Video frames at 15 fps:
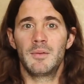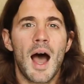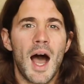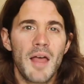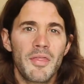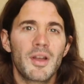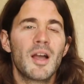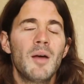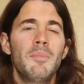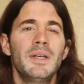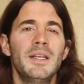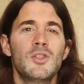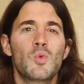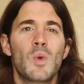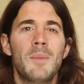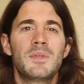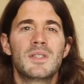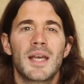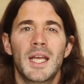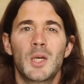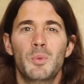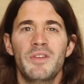On the company's
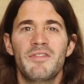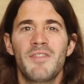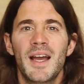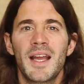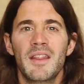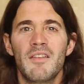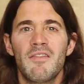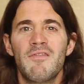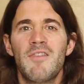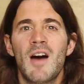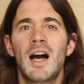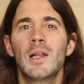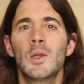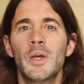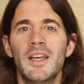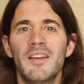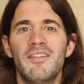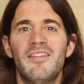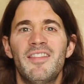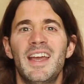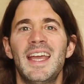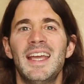website, we find the following
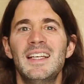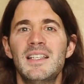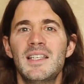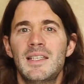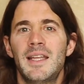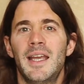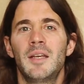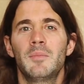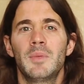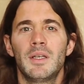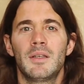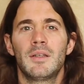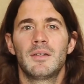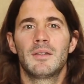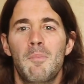vague statement.